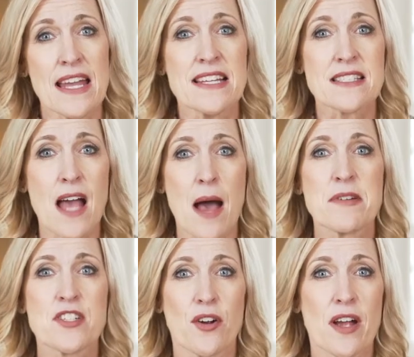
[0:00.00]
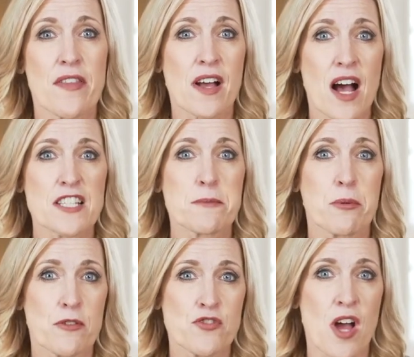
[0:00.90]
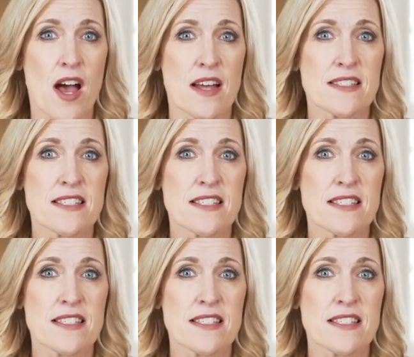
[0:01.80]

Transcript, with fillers: In his commentary on the Gospel of John,